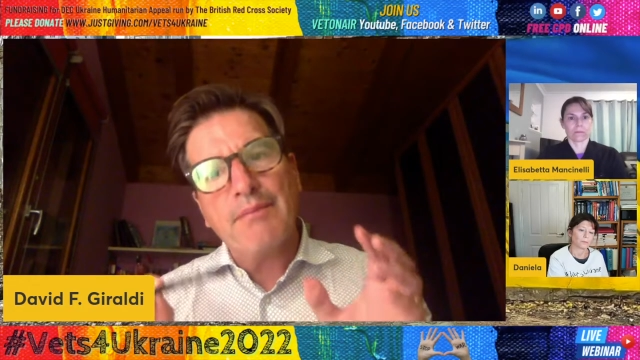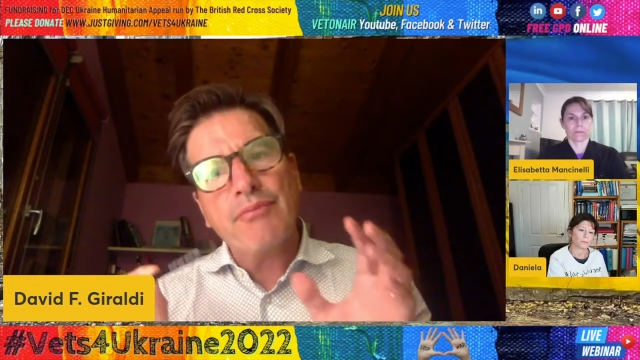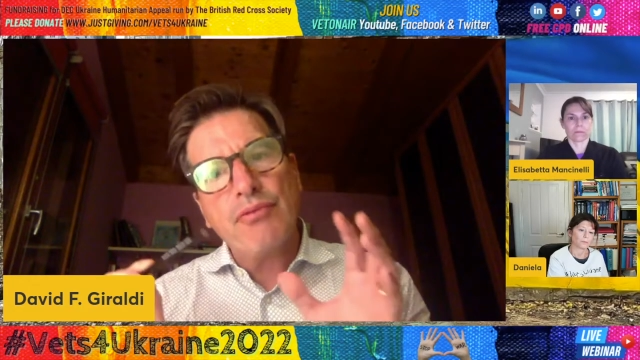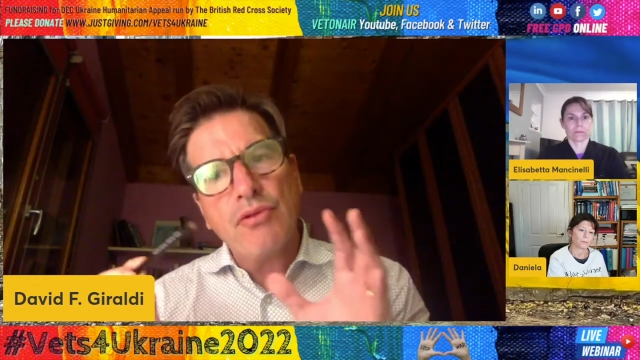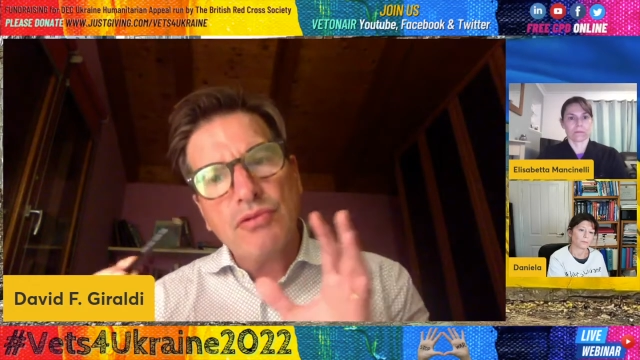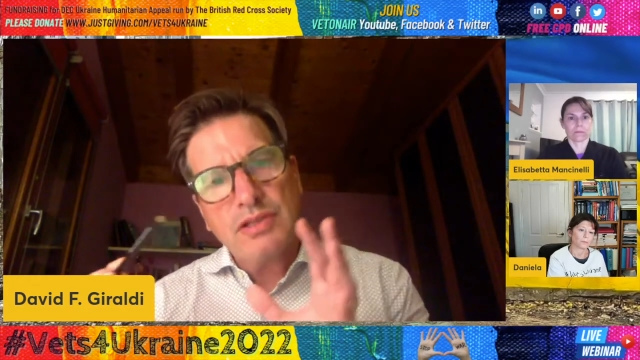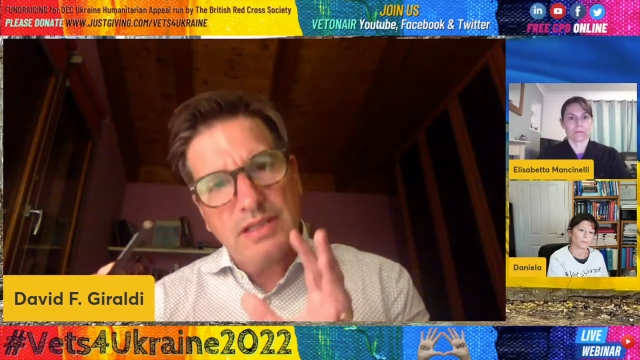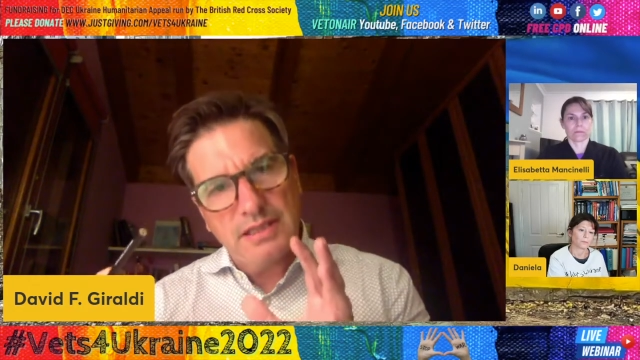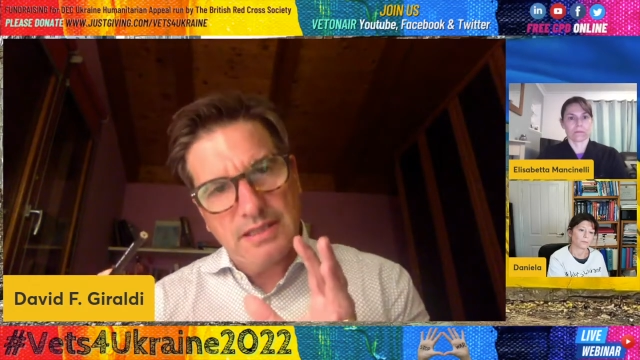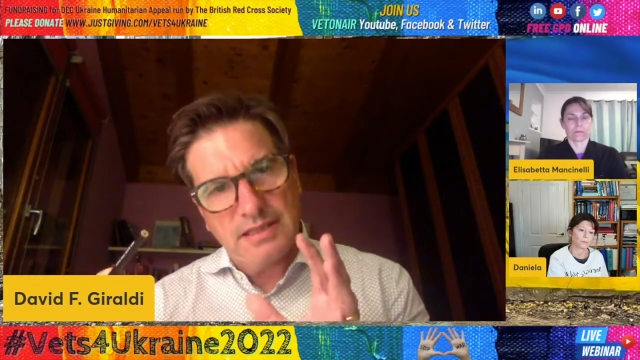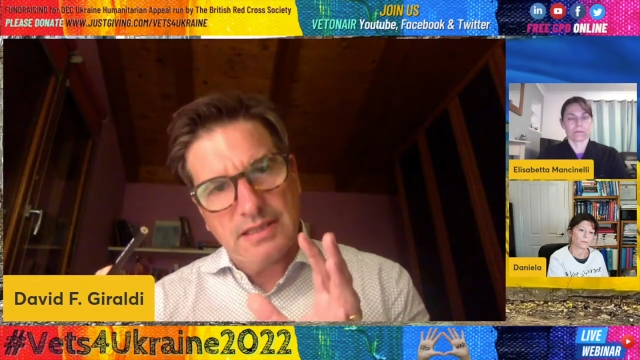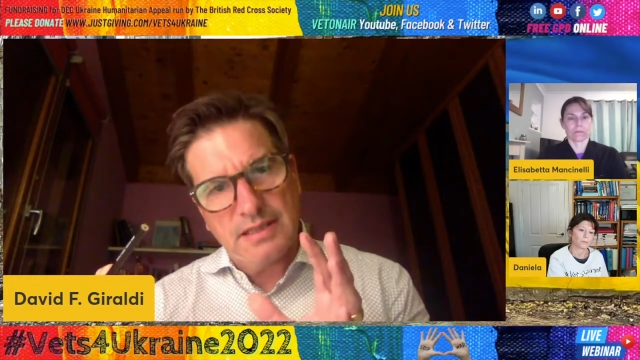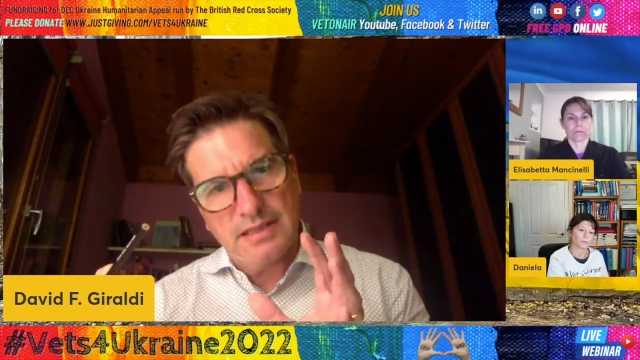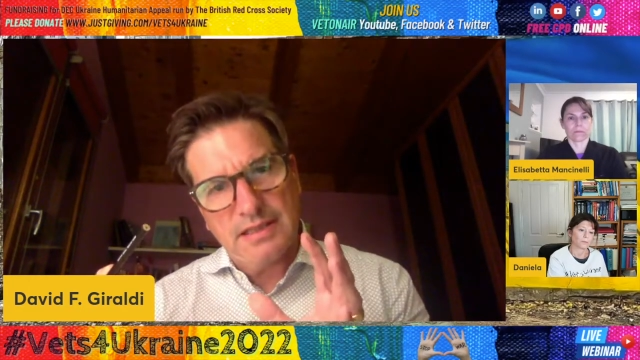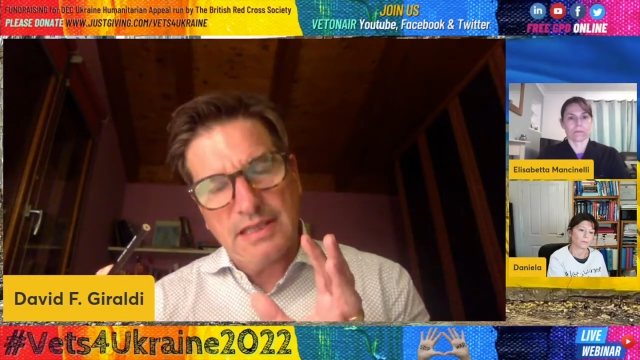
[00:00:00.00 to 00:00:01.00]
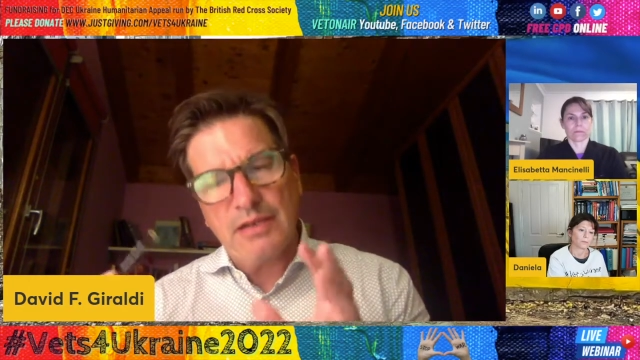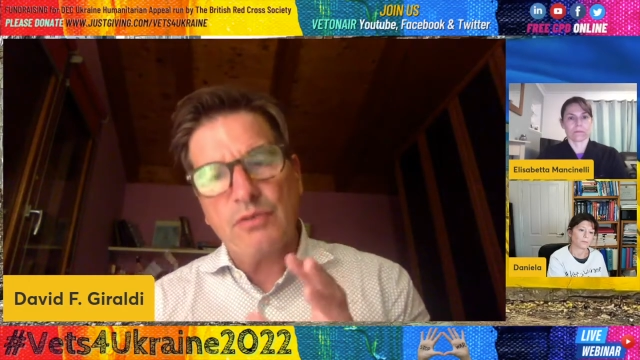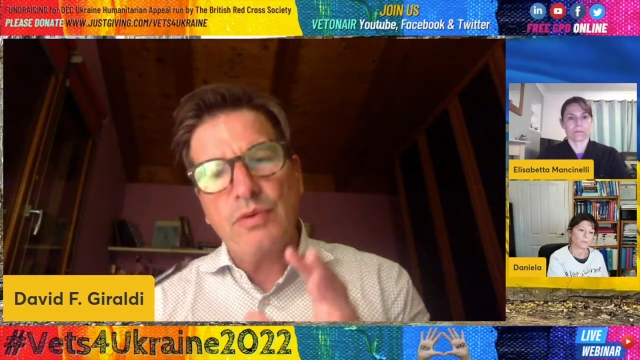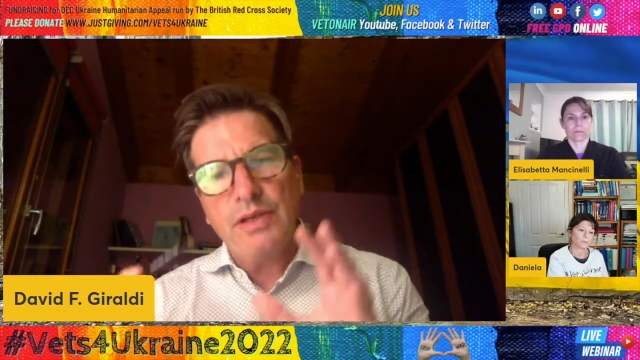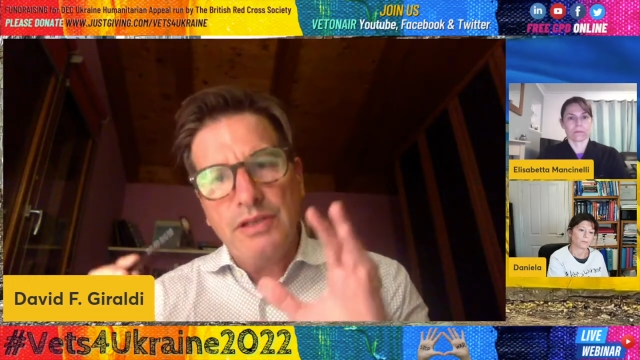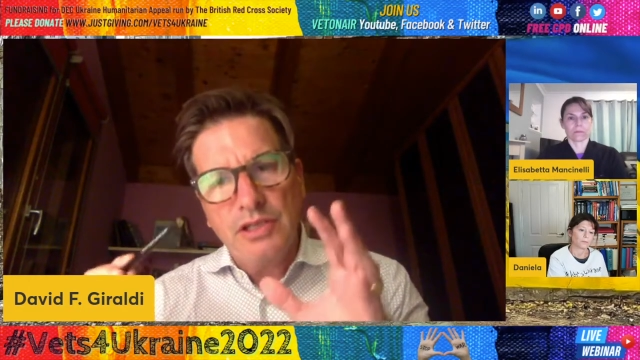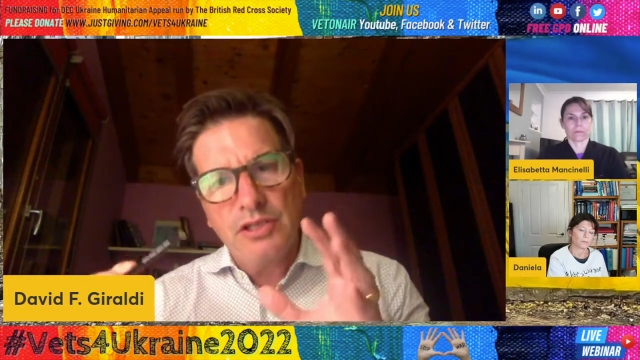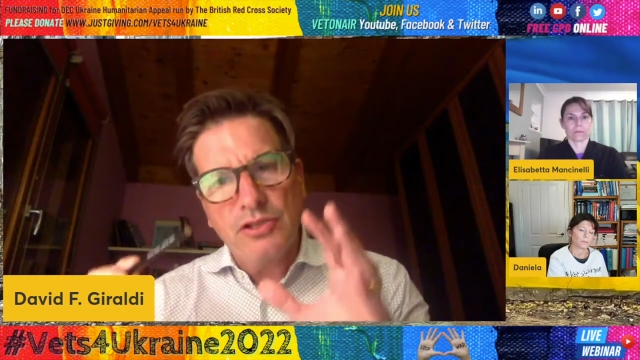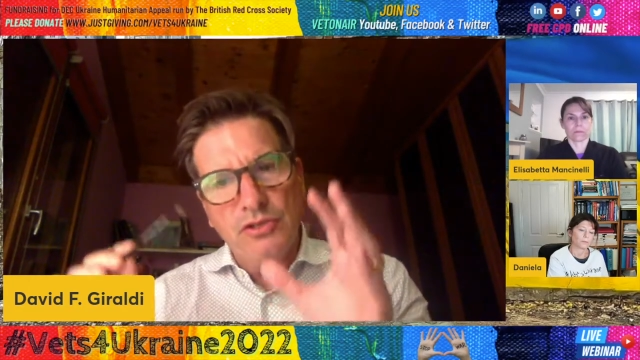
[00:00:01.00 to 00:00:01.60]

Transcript: processes that you can